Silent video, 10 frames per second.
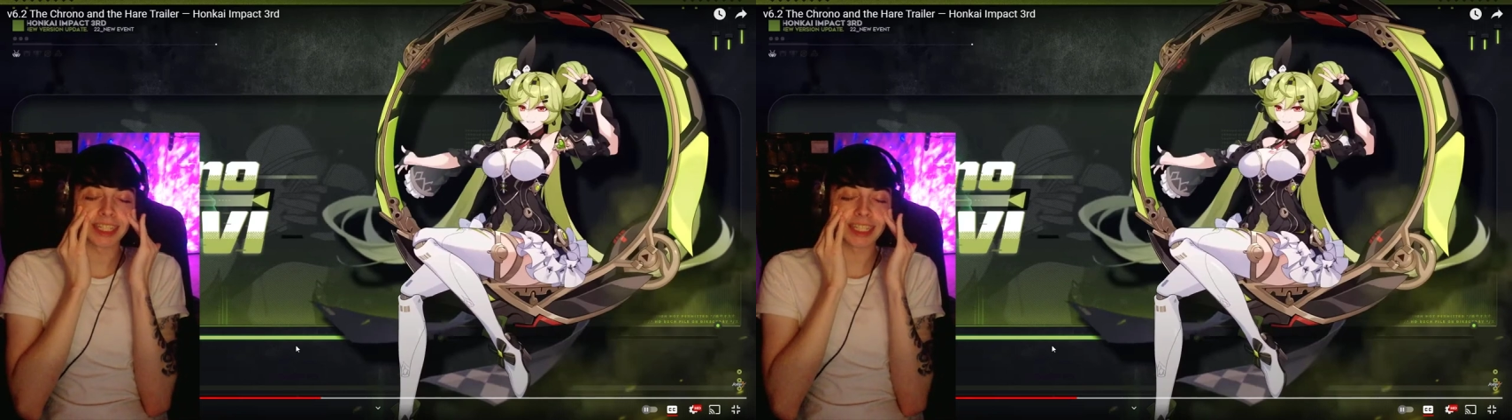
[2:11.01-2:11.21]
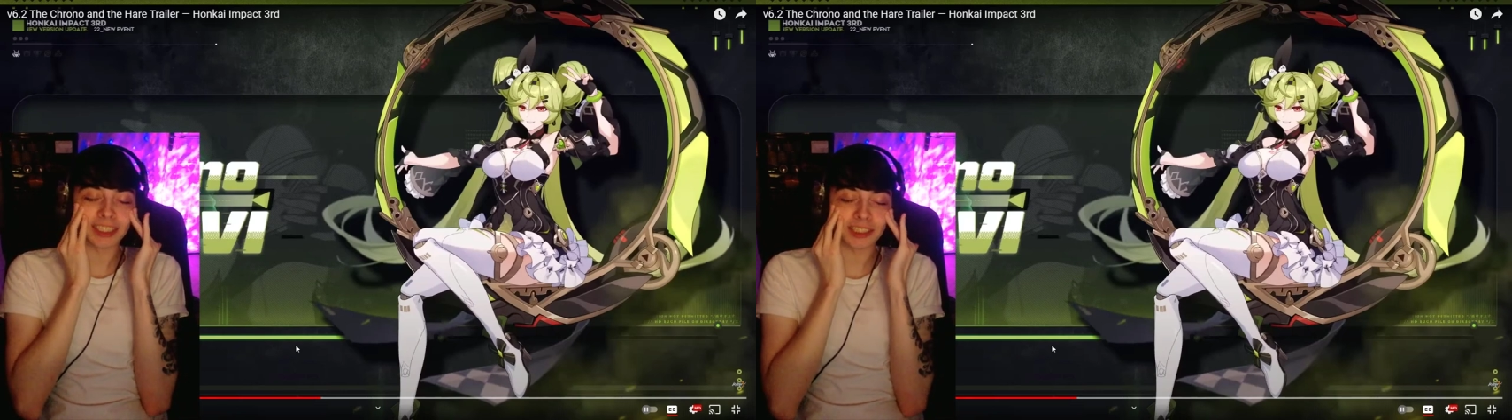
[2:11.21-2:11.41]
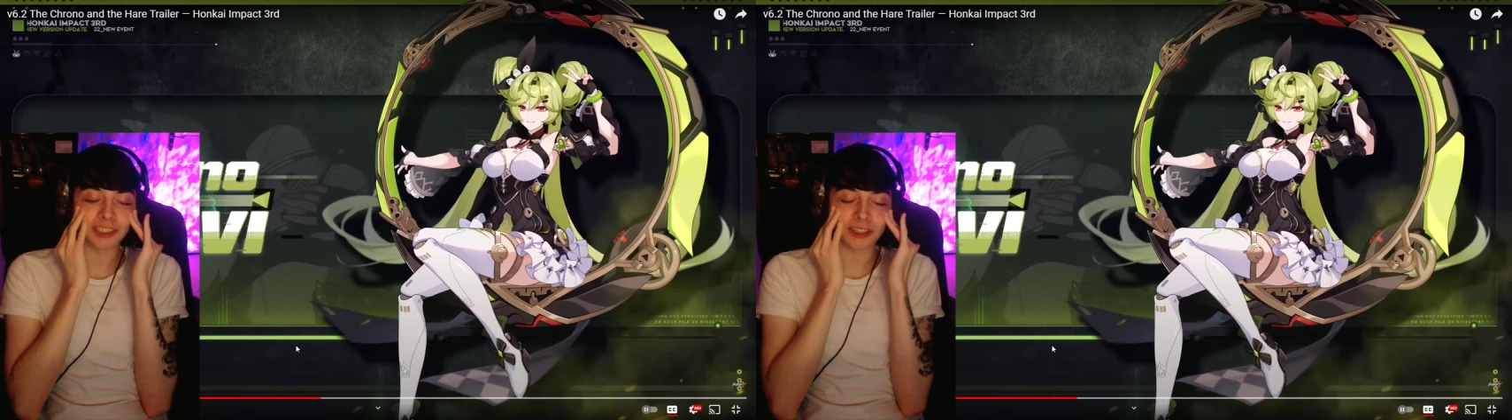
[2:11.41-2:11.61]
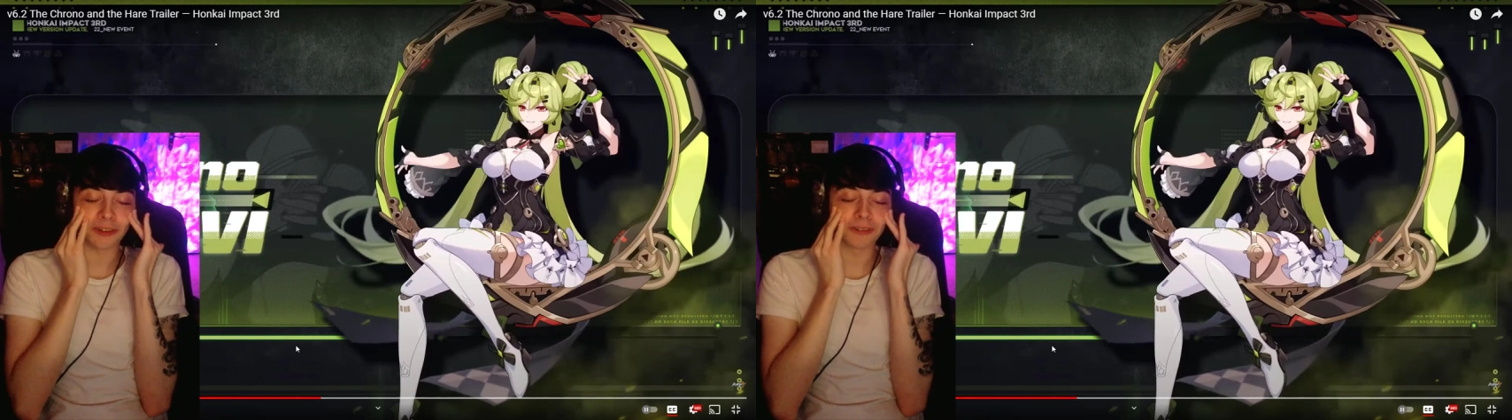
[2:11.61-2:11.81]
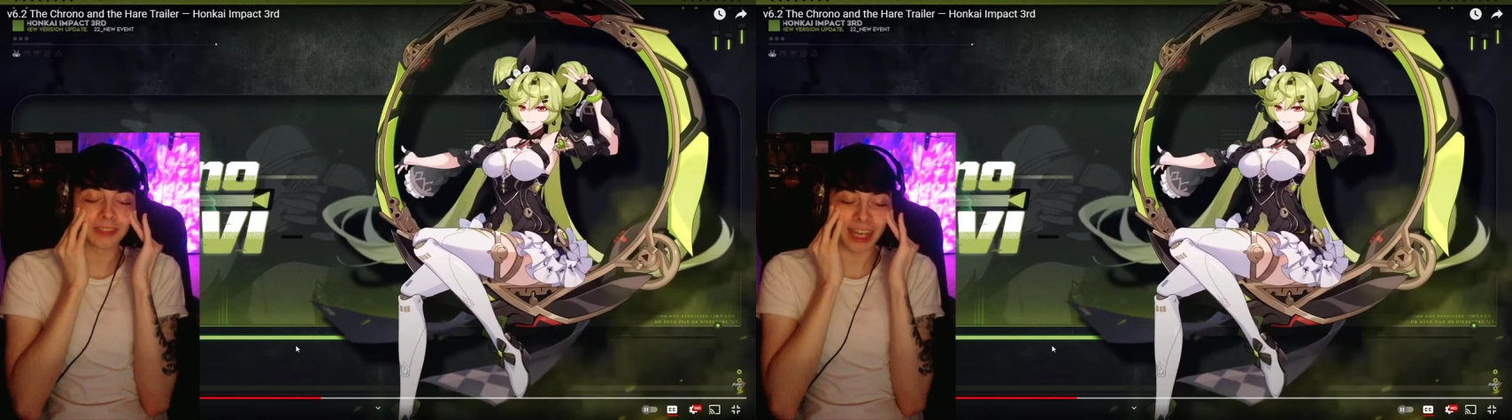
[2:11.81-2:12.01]
They're
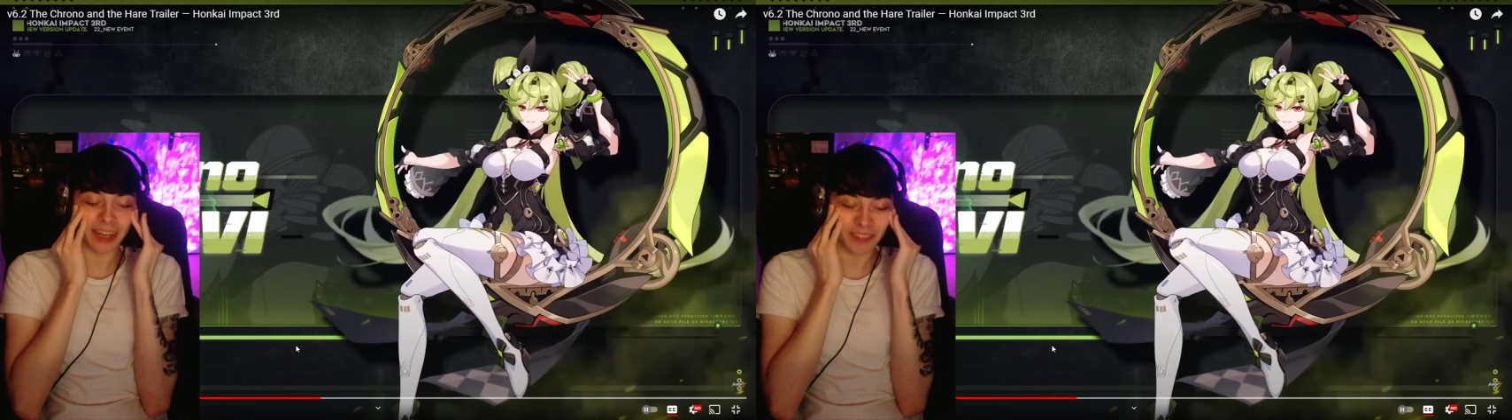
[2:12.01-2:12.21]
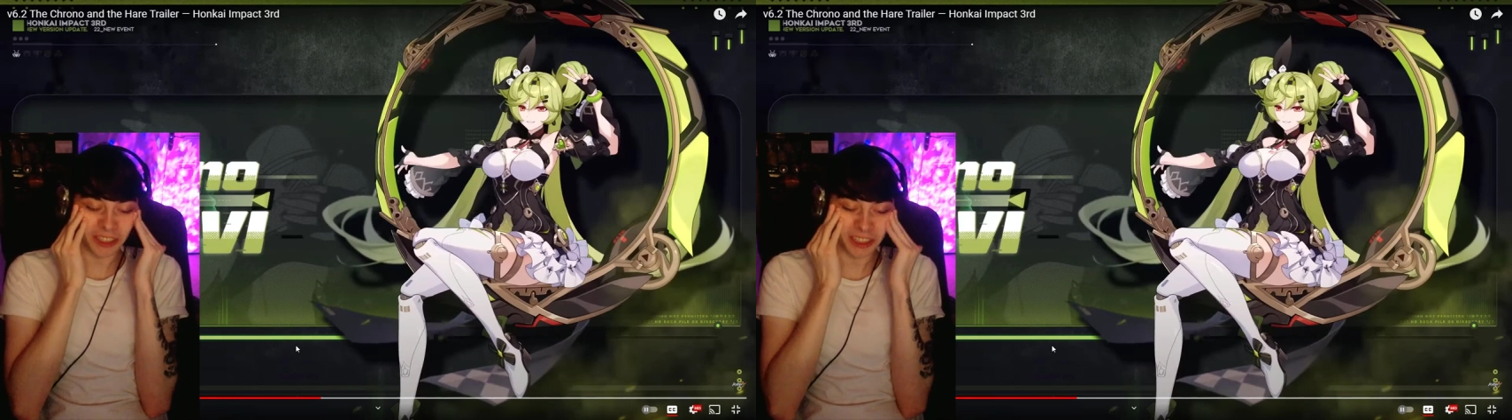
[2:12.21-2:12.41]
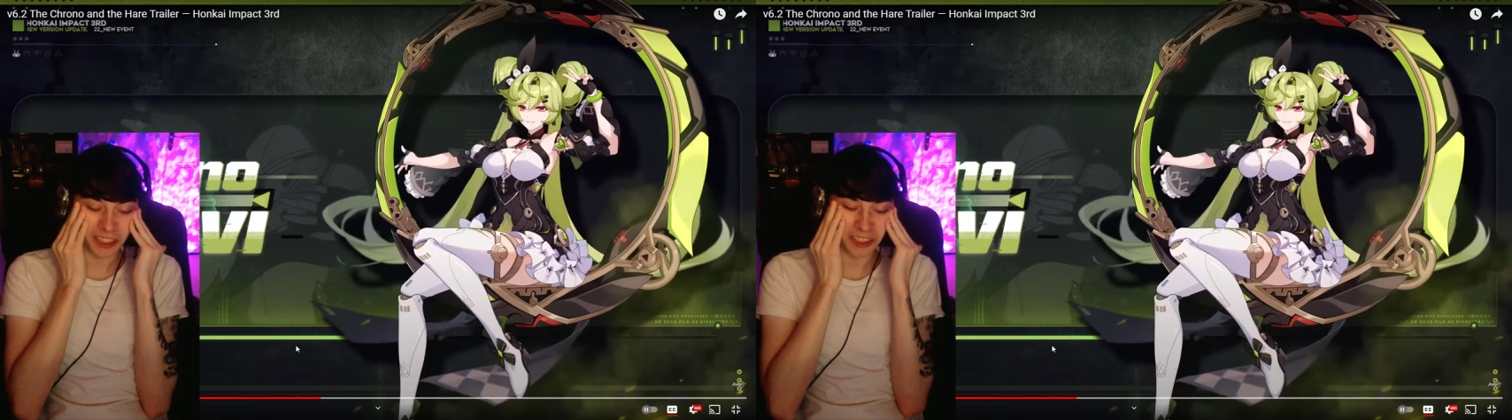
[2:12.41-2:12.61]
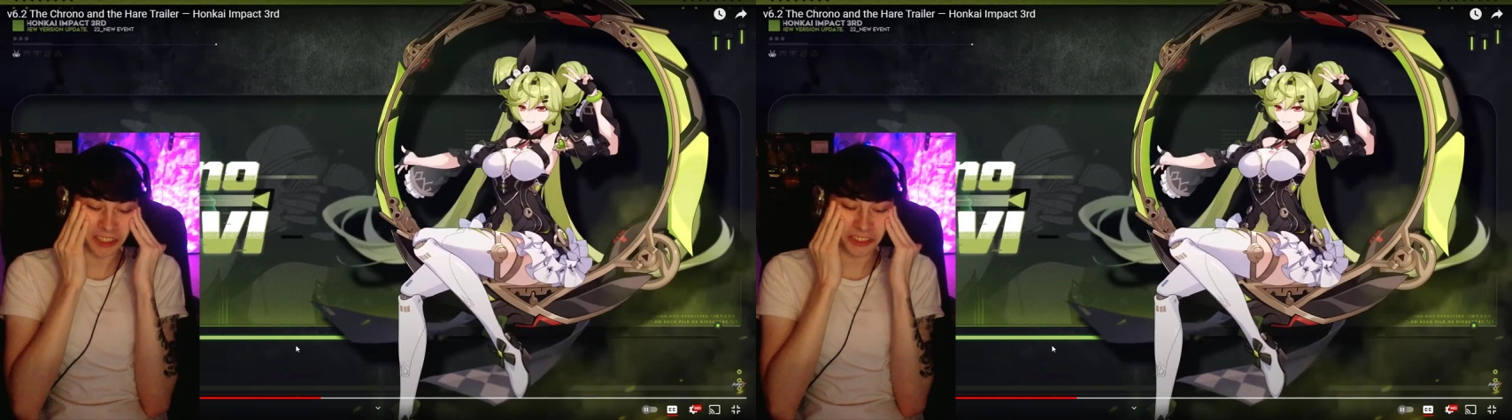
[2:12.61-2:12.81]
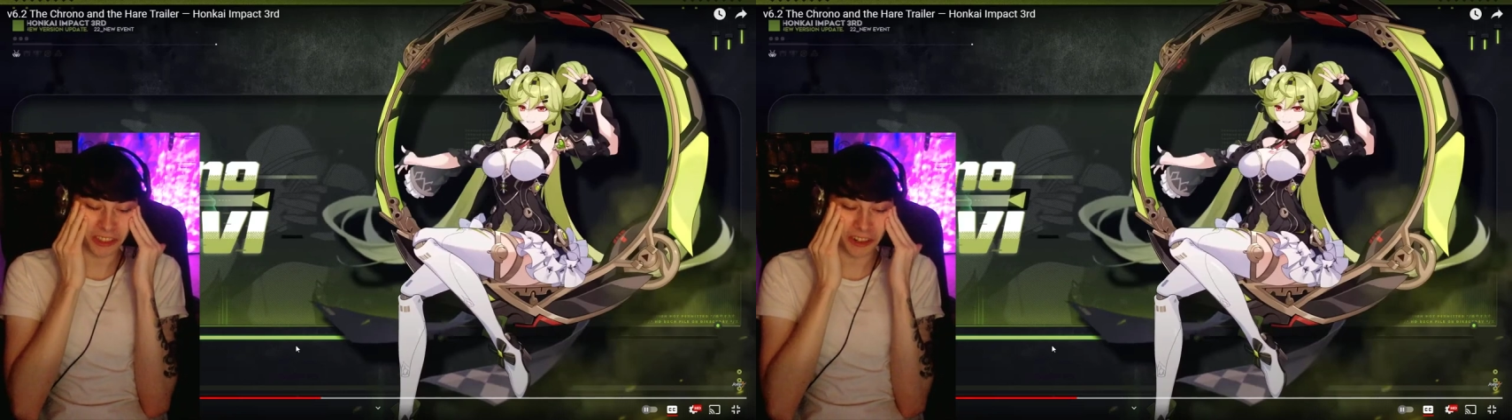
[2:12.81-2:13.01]
so damn good on
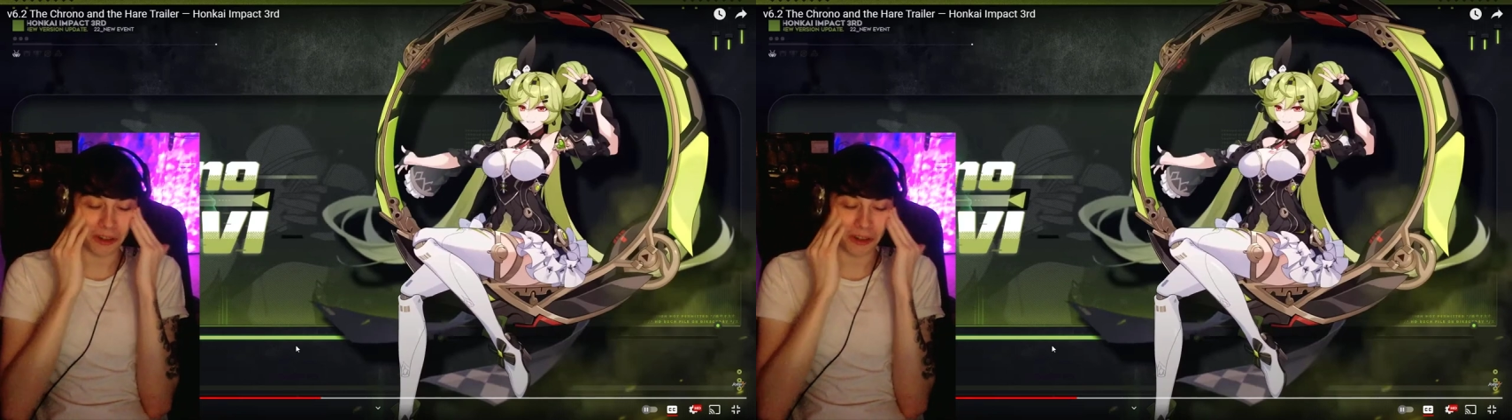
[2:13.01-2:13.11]
the drop.